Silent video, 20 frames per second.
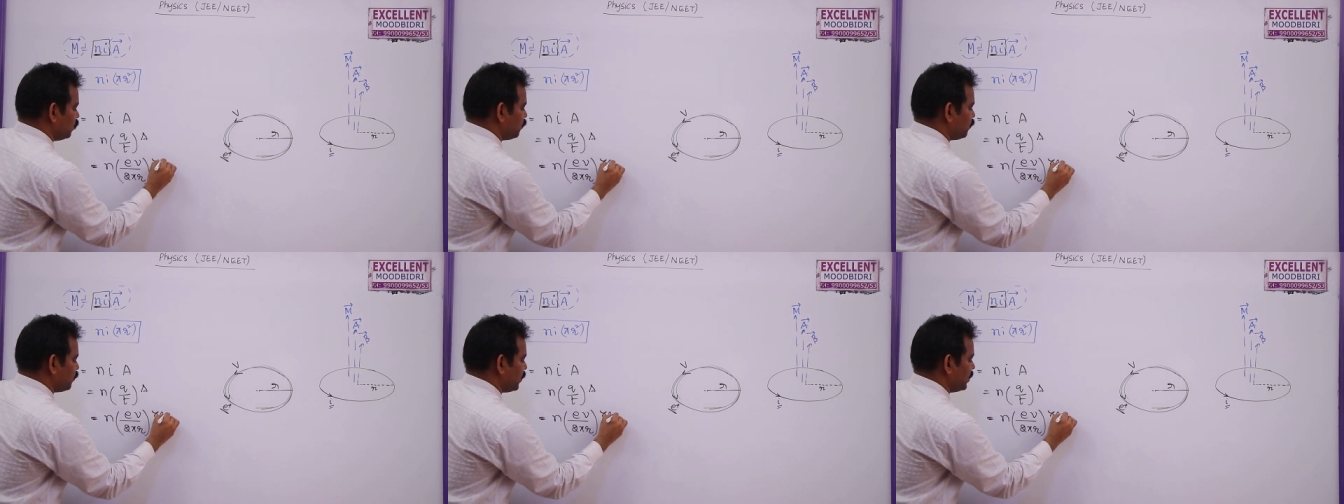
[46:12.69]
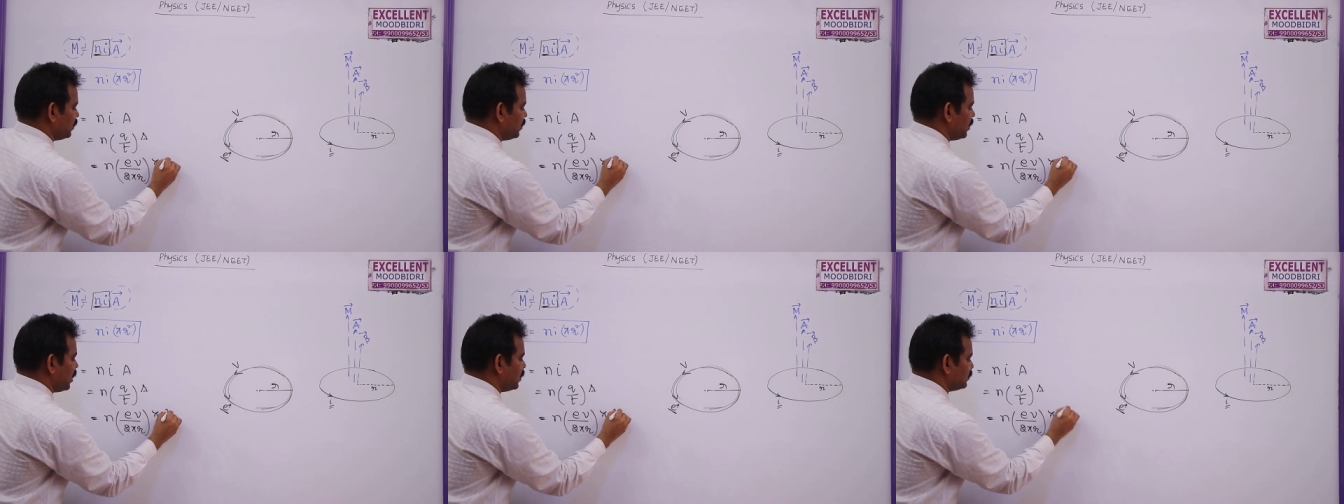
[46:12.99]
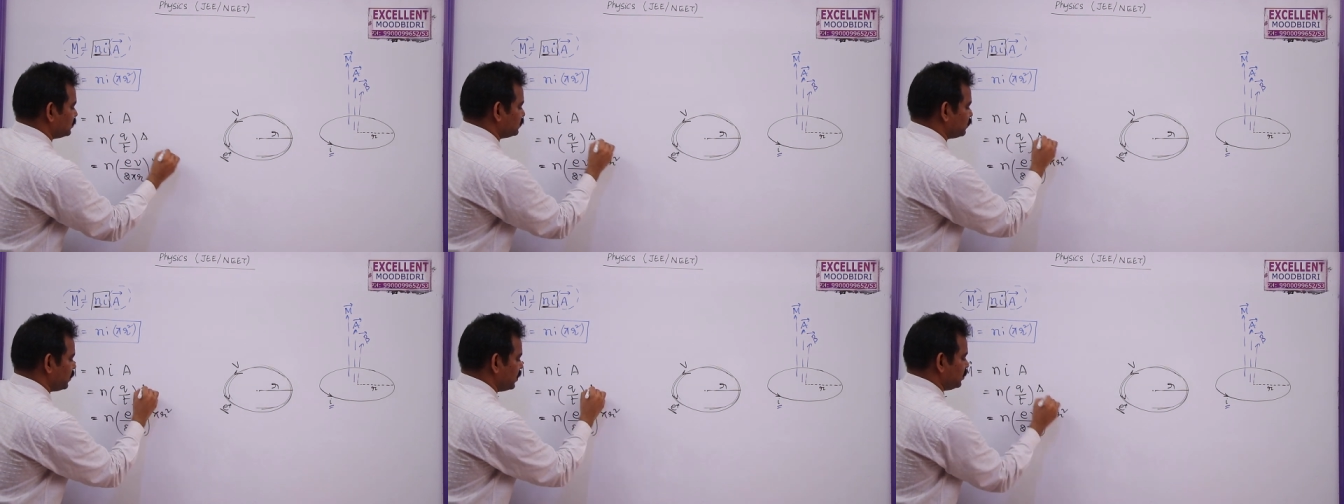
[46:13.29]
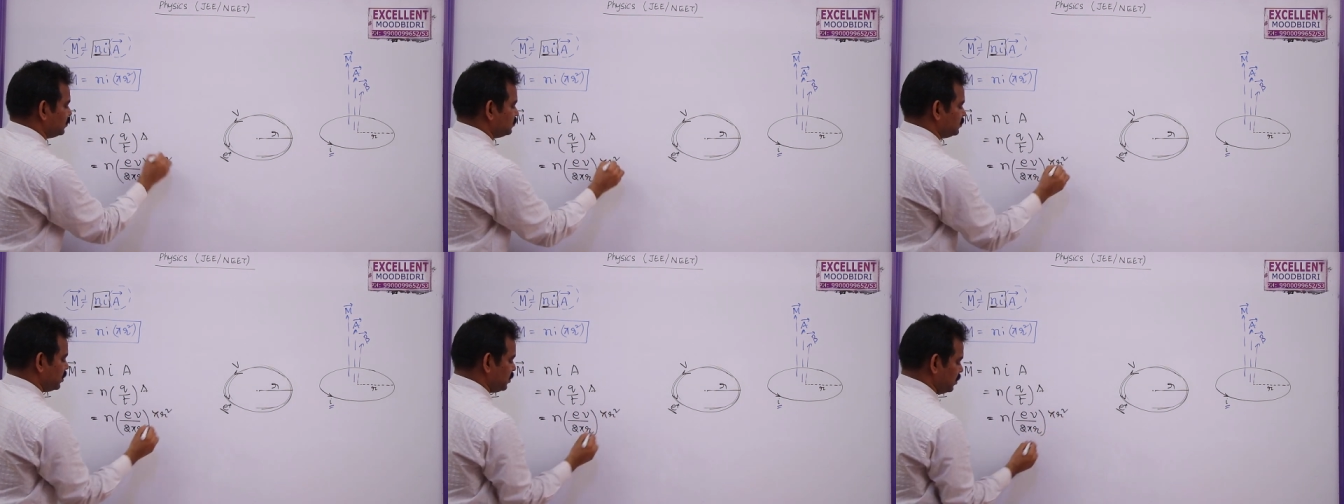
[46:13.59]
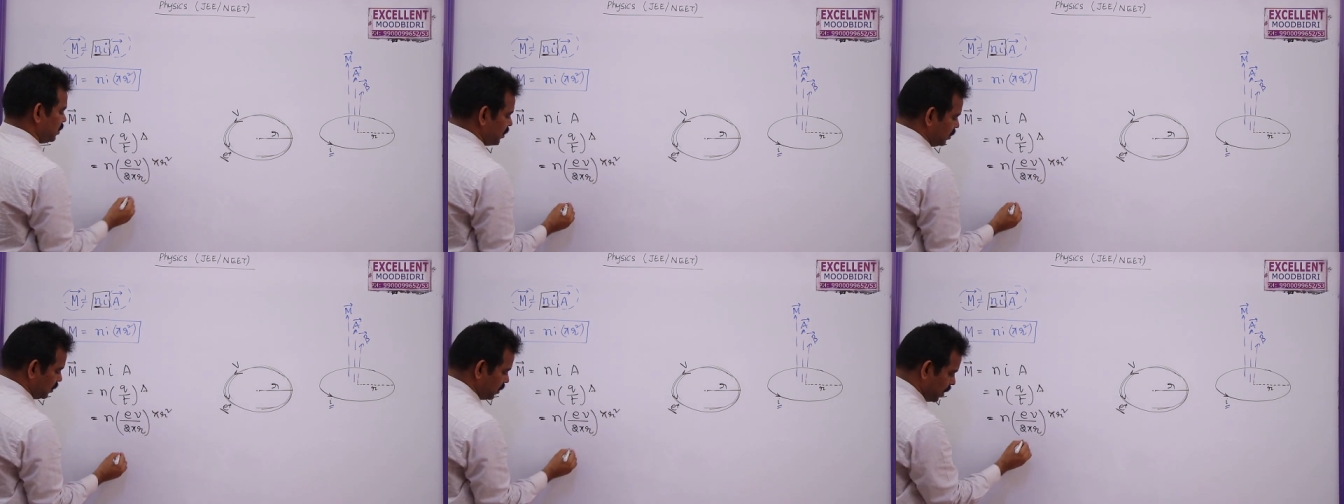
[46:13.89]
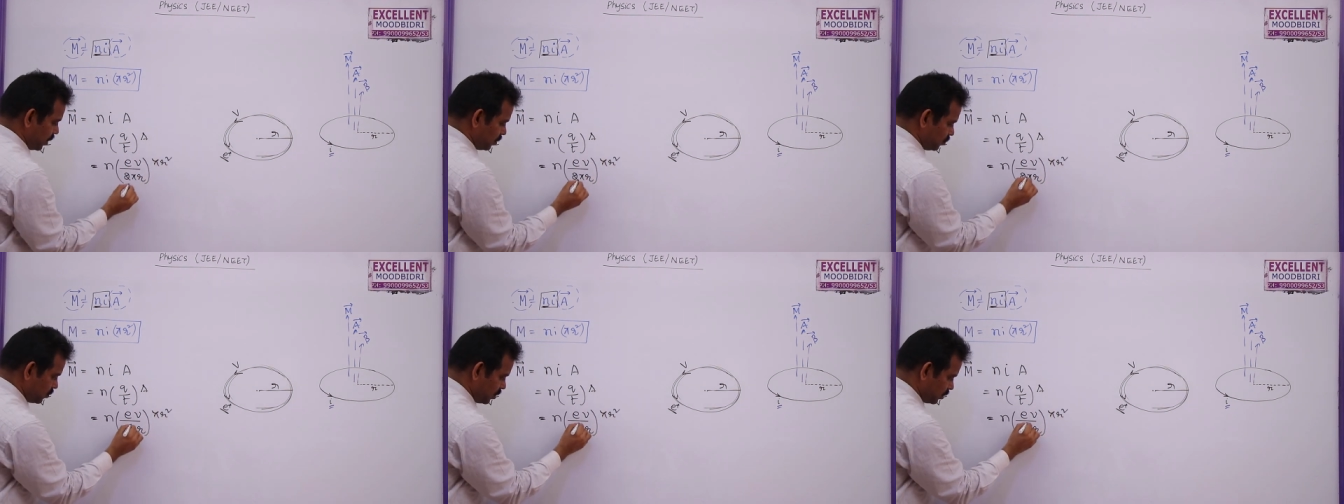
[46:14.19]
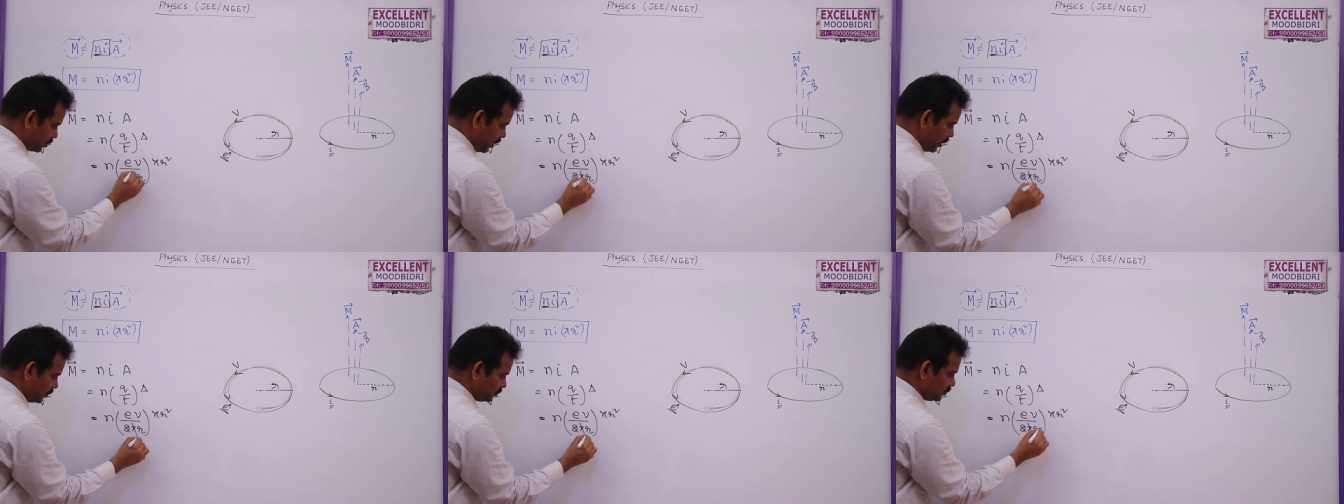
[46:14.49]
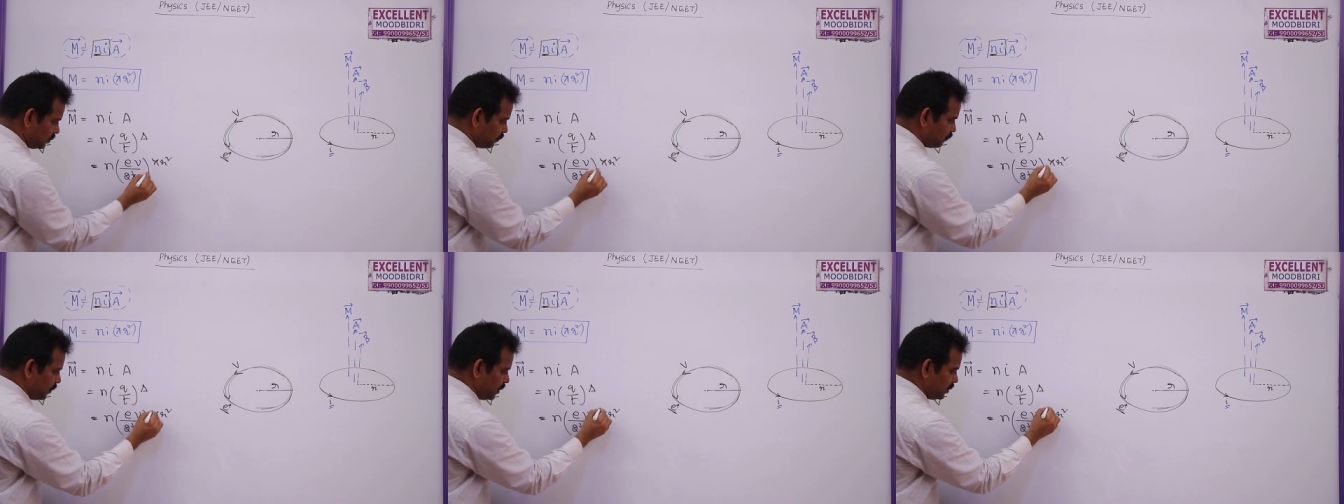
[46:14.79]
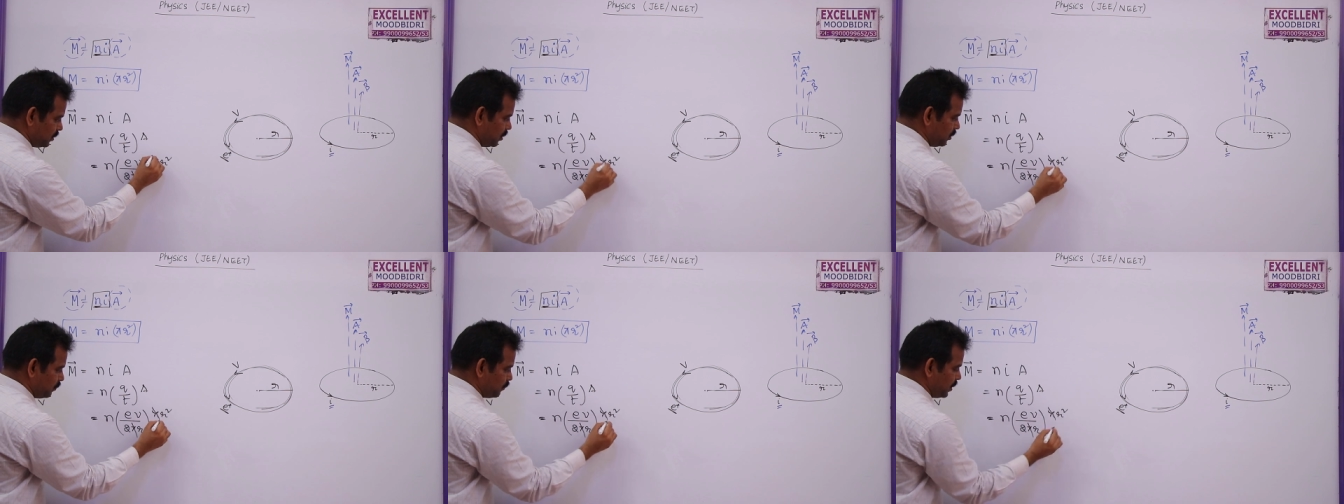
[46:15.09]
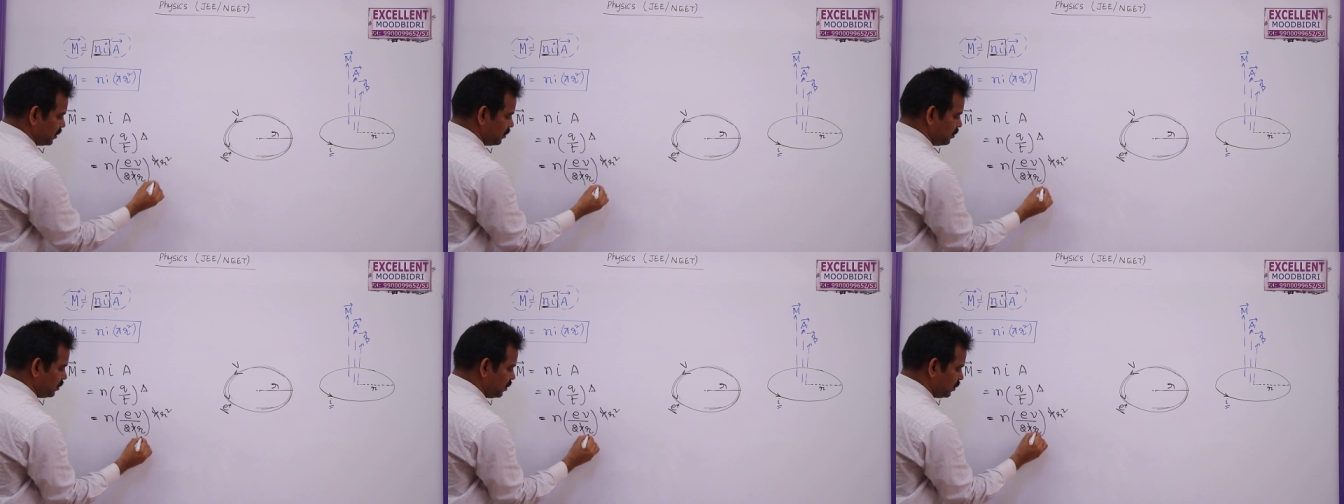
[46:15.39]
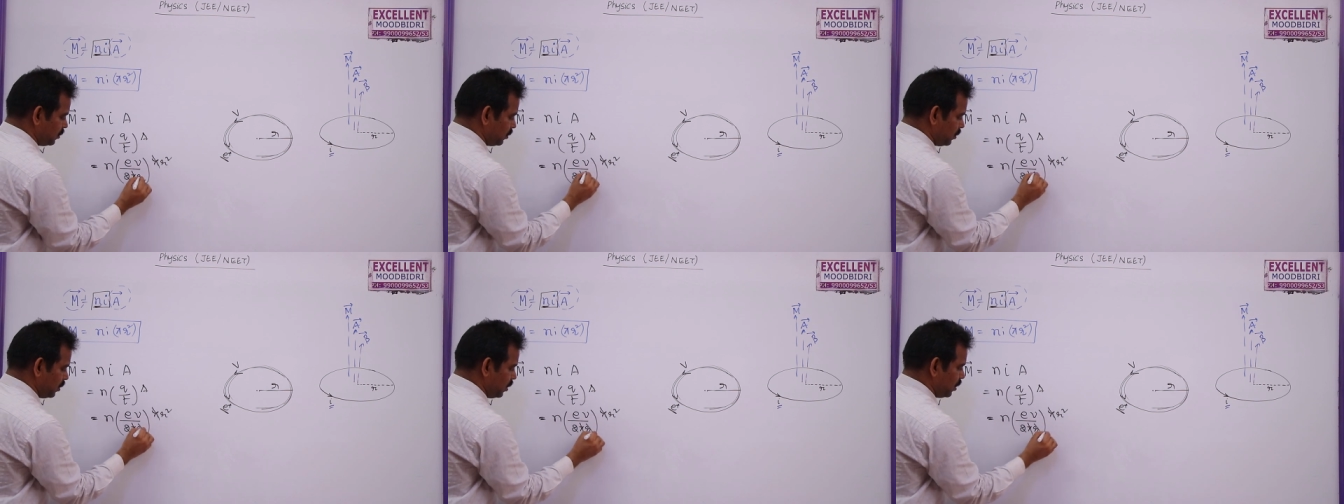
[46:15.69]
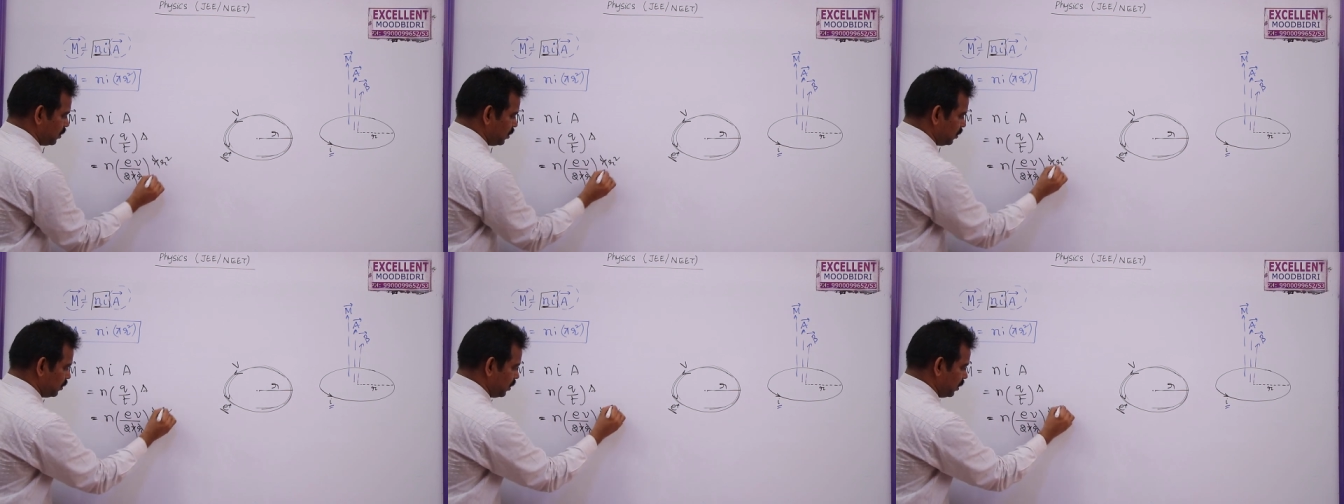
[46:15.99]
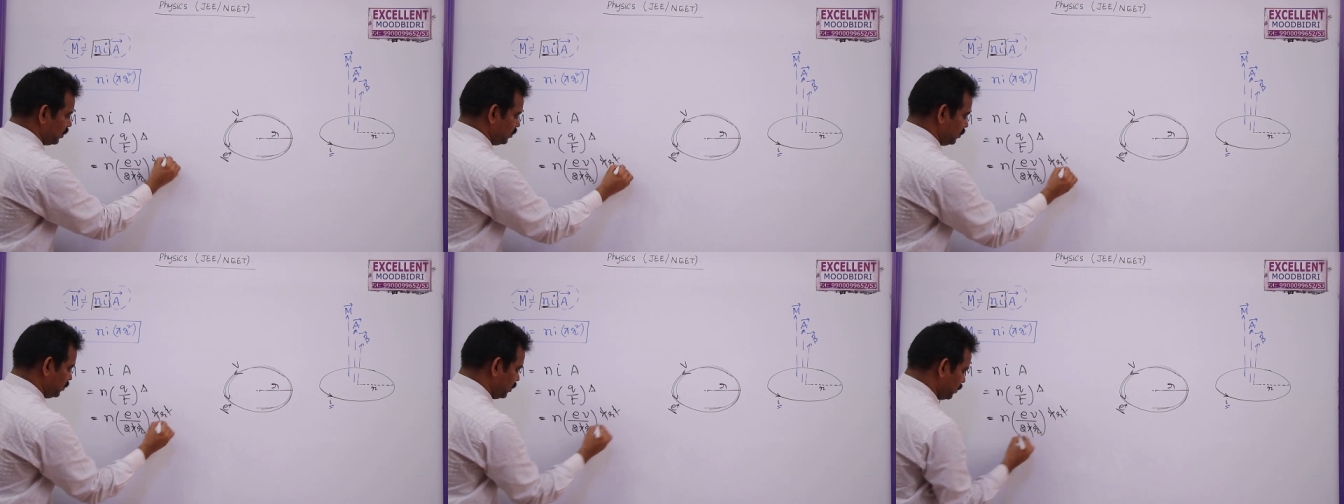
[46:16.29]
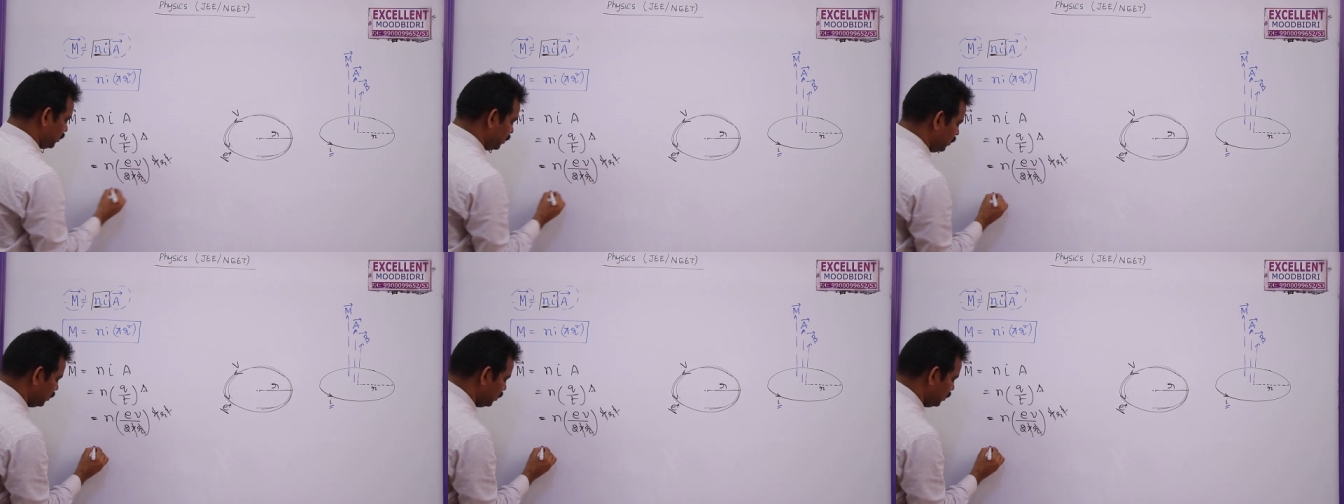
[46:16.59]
pi r square is the area you can cancel pi and pi here r and r here